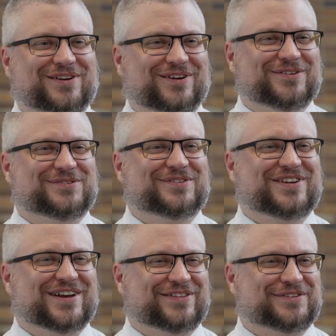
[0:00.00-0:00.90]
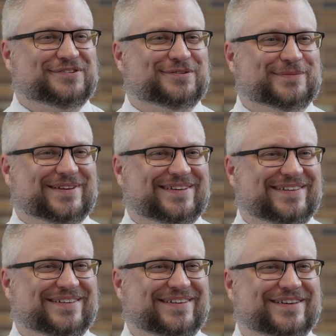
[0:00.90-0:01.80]
Carlo is a challenge to me,
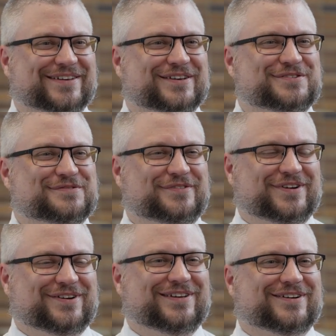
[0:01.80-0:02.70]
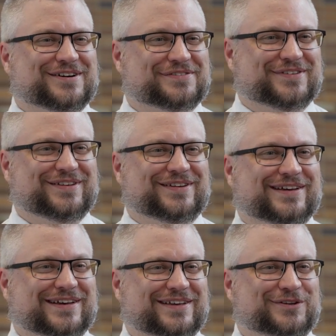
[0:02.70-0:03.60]
because very often
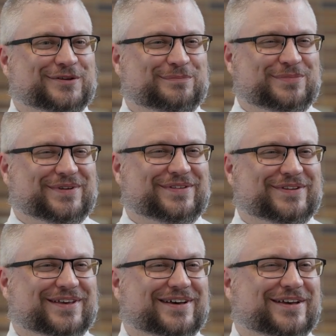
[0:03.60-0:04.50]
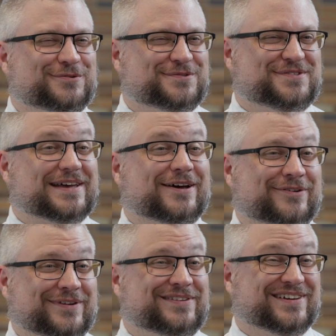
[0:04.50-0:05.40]
I end up being the guy who's
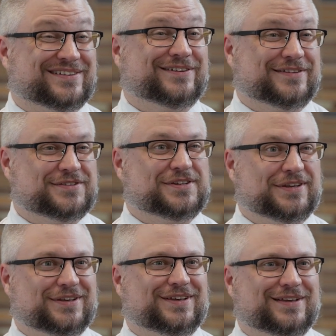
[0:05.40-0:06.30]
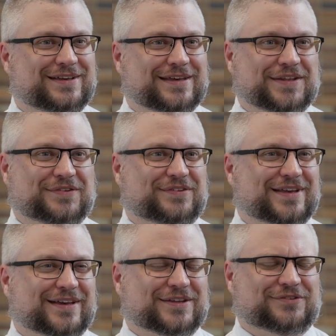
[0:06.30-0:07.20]
down on technology and
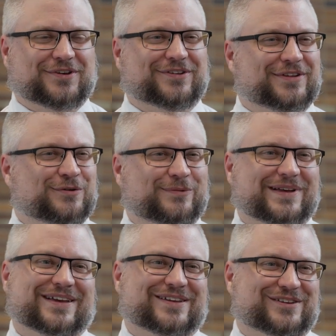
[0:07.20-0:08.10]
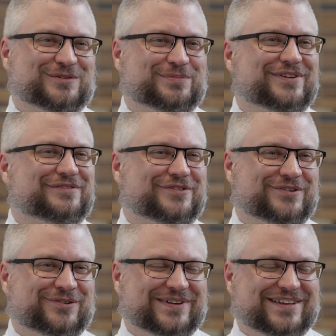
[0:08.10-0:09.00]
saying, it's all in the way, you know, put your
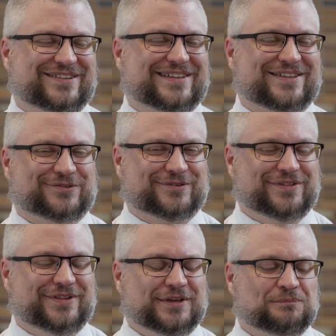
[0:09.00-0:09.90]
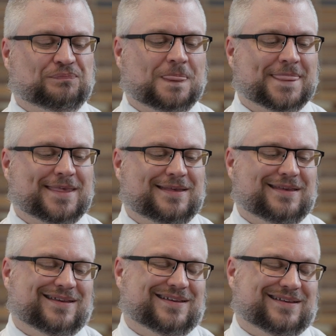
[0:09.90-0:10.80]
phone away, that sort of thing.
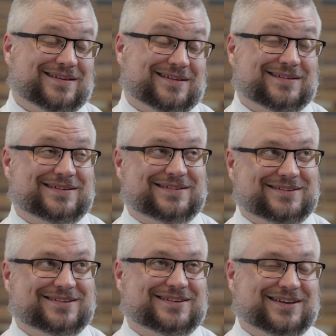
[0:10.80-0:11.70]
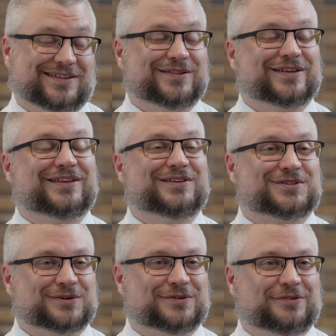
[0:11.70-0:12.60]
I think he
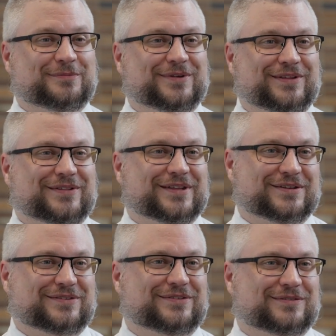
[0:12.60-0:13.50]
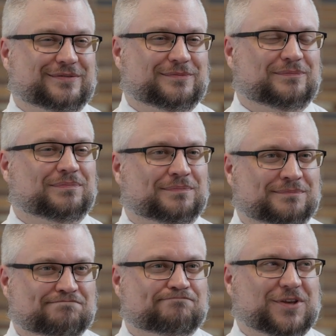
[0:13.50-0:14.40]
shows me
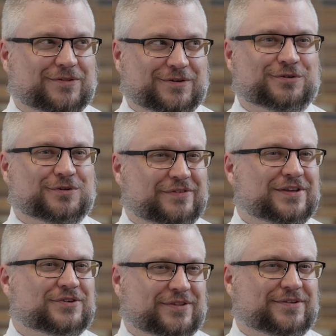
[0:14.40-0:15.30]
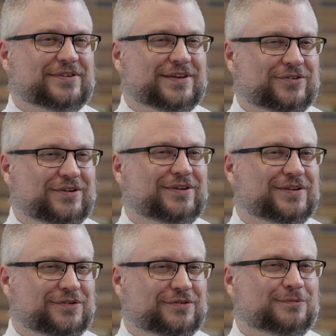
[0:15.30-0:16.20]
that the new evangelization
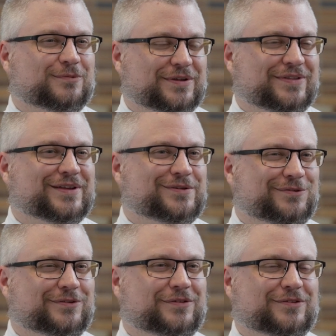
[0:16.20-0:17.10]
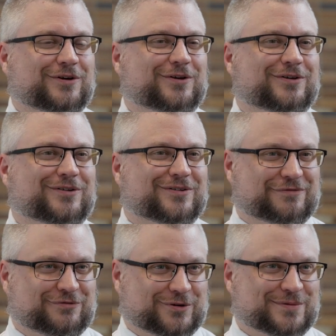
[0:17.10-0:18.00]
is one that uses all
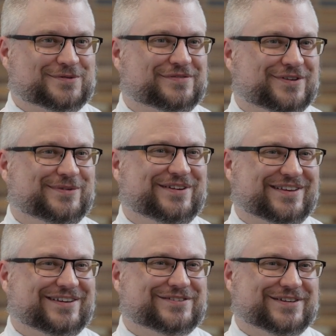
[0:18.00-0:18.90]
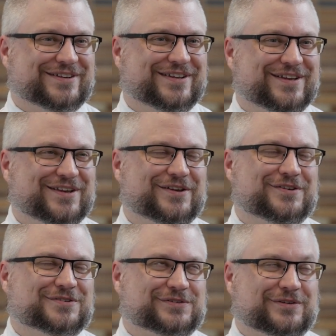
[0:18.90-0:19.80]
forms of communication.
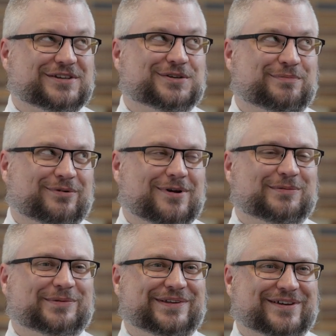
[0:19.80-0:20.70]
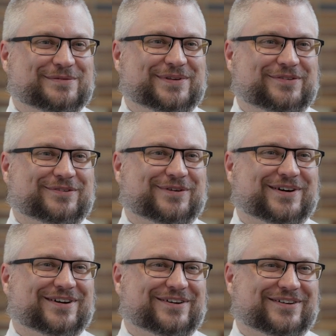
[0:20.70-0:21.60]
So I should probably not be so
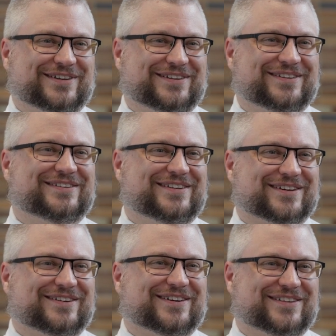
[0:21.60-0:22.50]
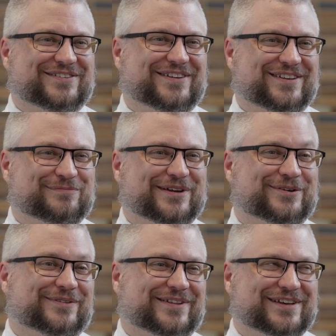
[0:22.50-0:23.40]
hard on technology in my
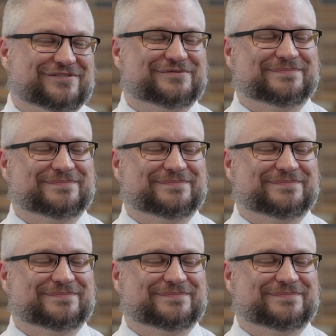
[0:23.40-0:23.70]
own life.